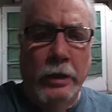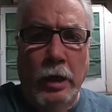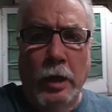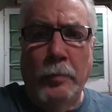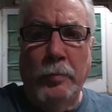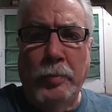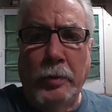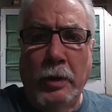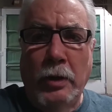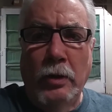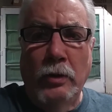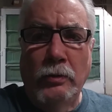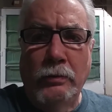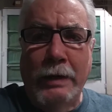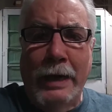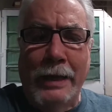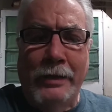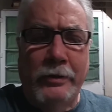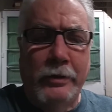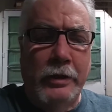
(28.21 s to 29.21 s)
upload
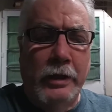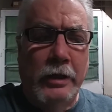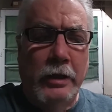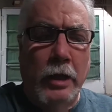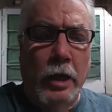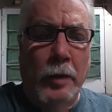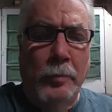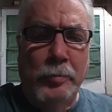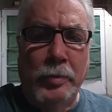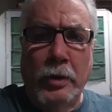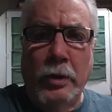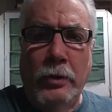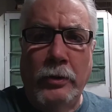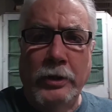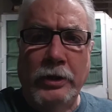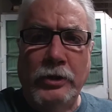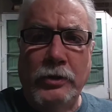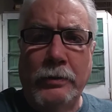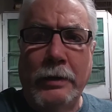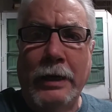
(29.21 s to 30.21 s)
rather than
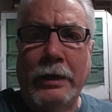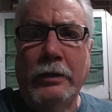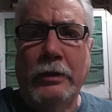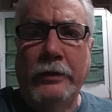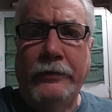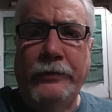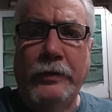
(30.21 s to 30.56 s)
uploading directly